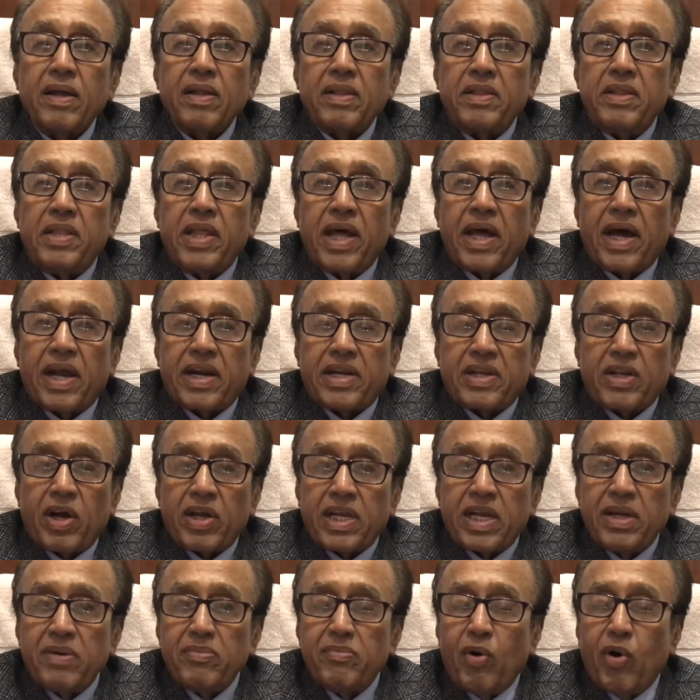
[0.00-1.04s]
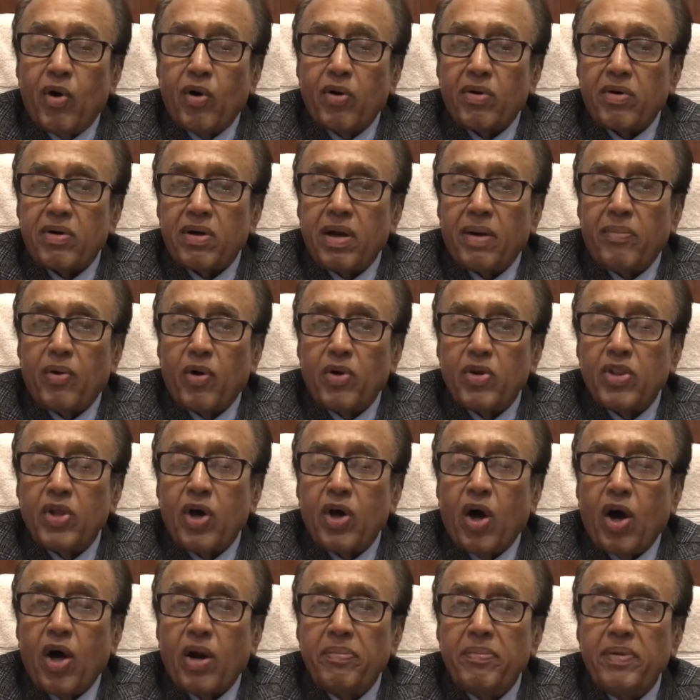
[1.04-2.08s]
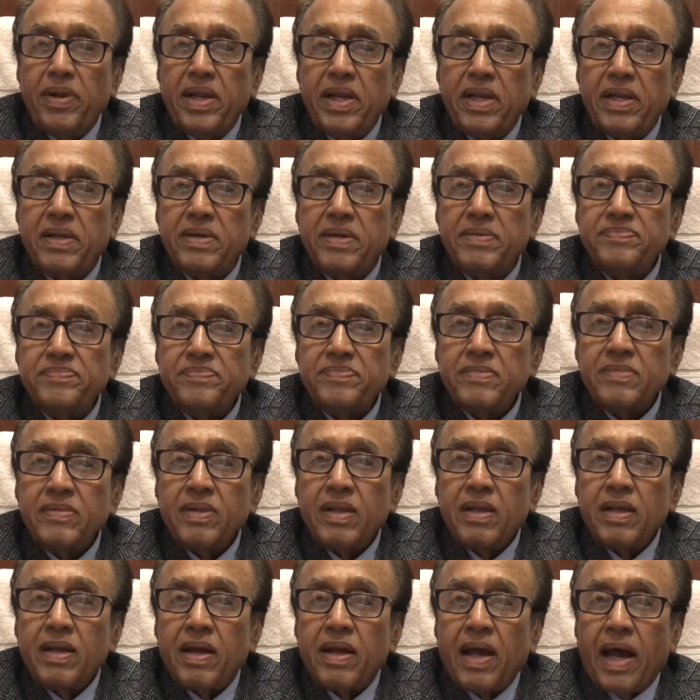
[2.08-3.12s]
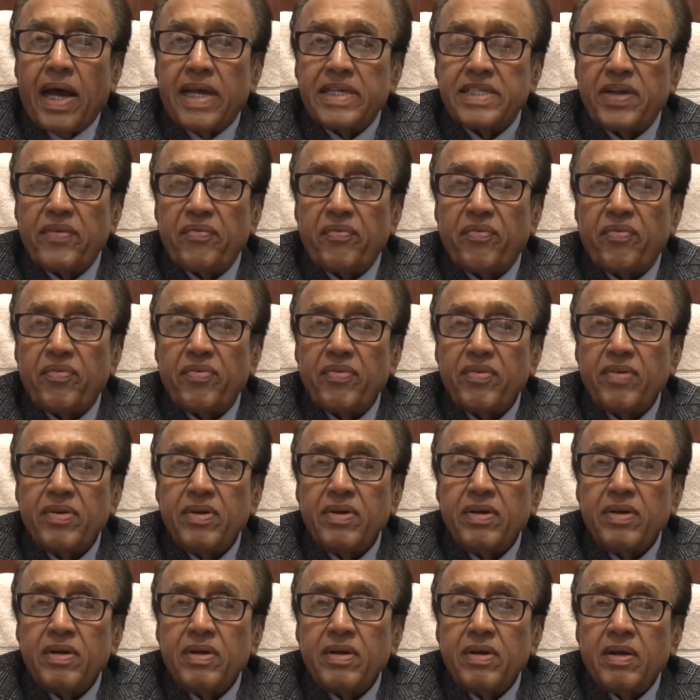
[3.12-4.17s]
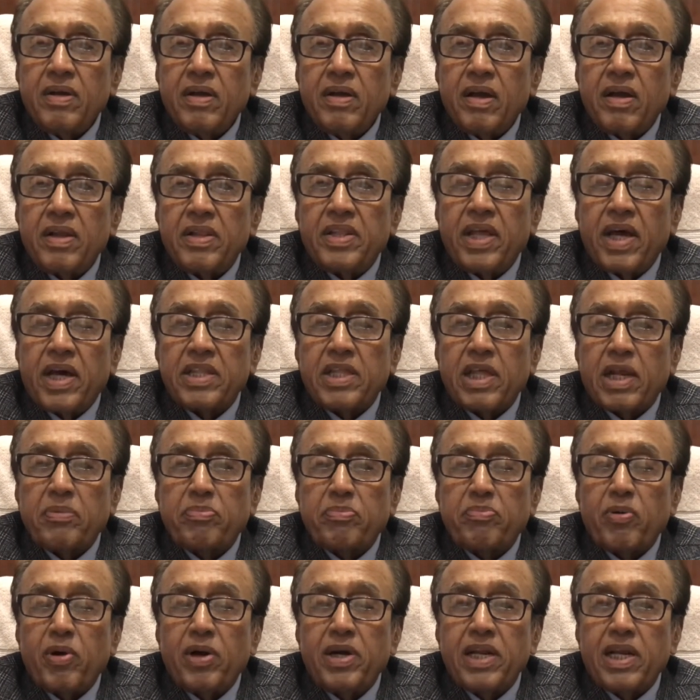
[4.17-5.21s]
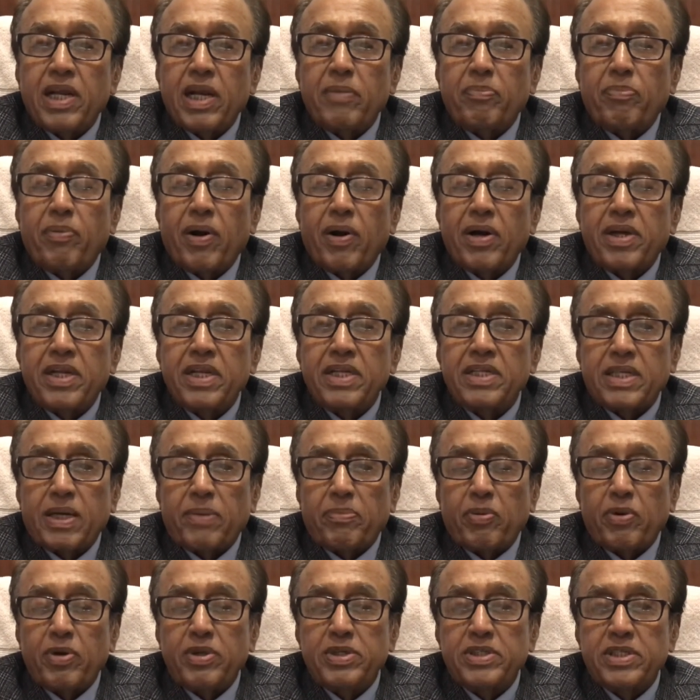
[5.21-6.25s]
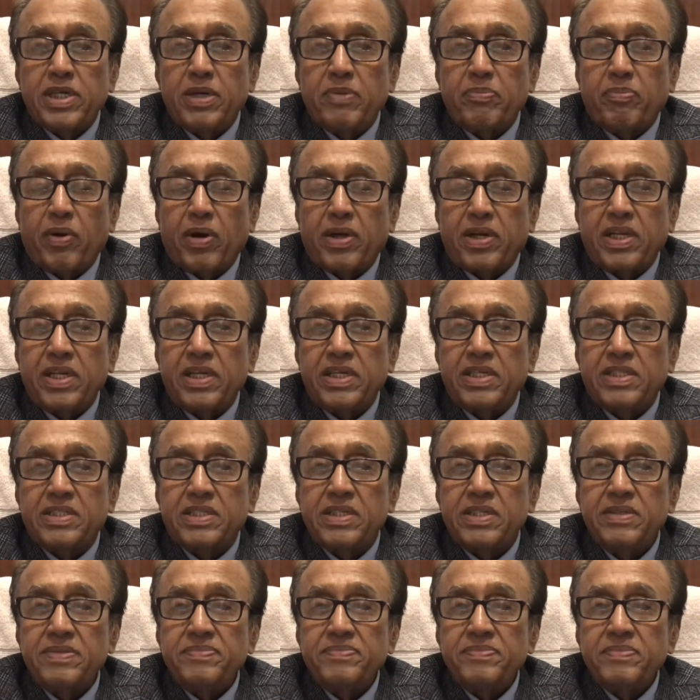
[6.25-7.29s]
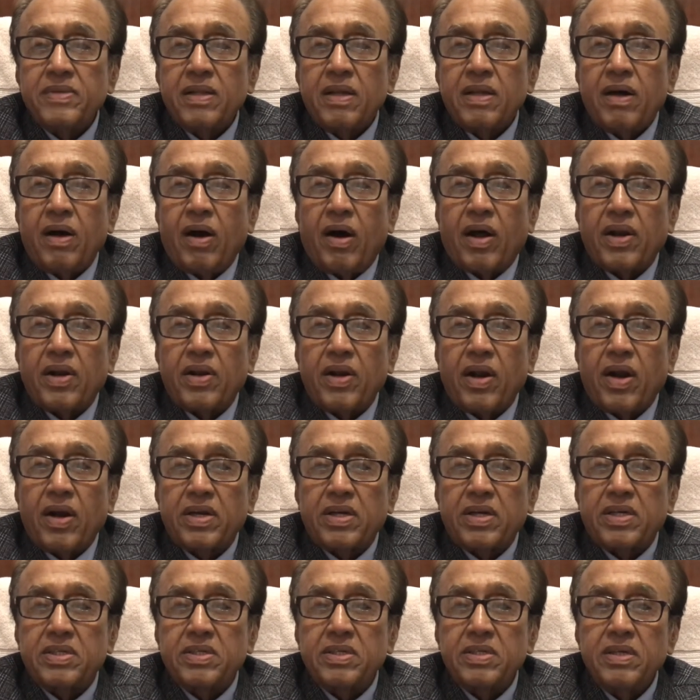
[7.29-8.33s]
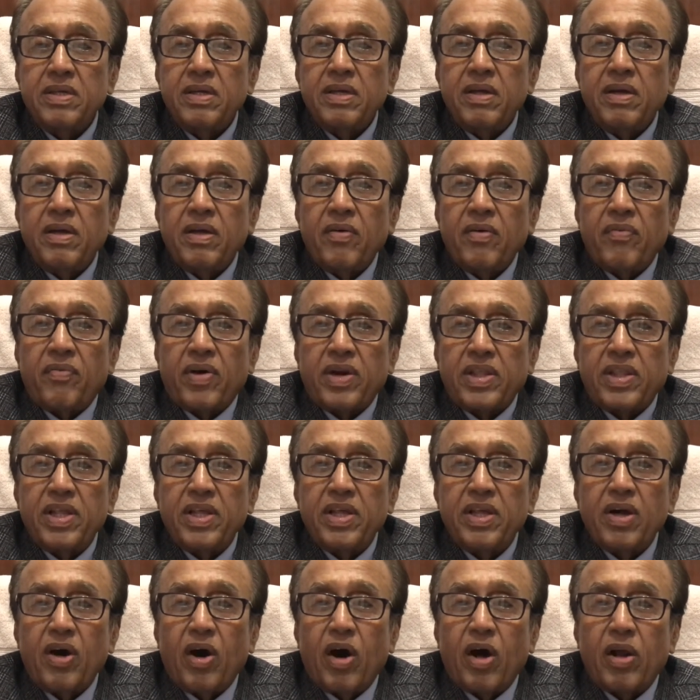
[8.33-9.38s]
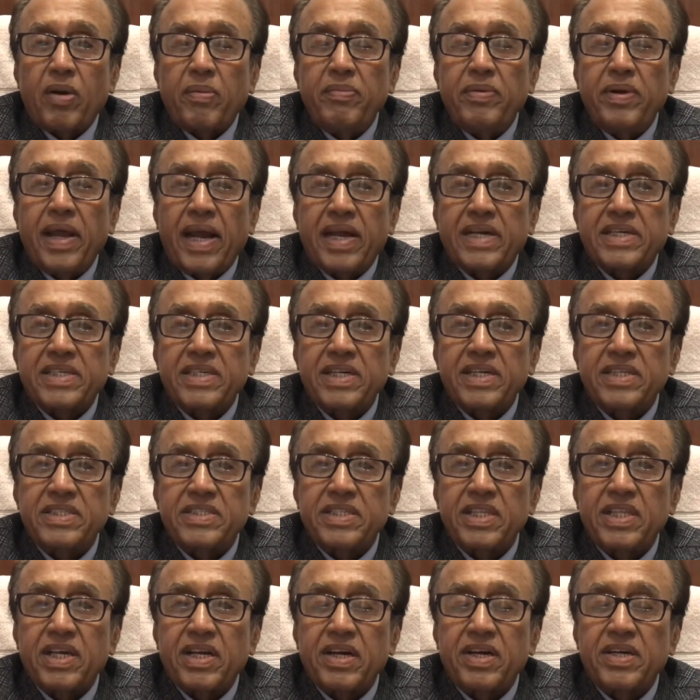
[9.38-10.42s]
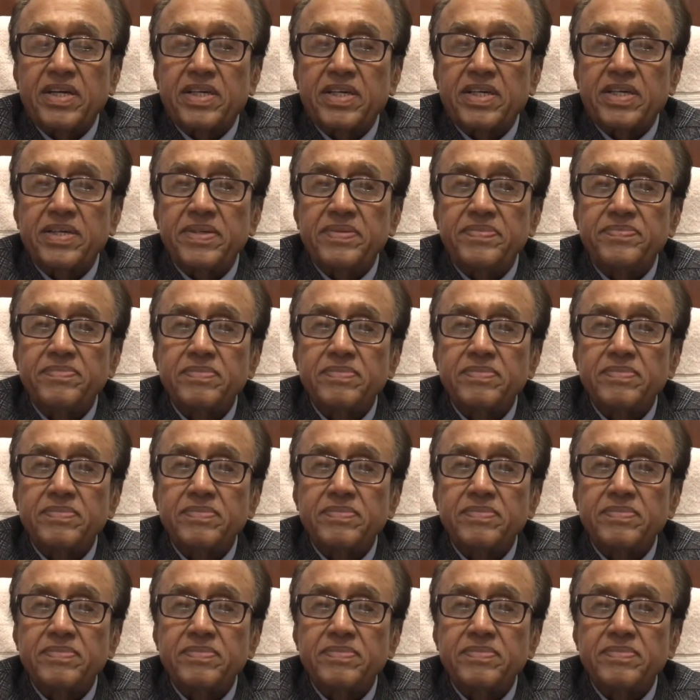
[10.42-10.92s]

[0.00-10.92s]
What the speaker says: They are talking more about the army as if the other political parties, opposition parties, are not for the army actions in the country.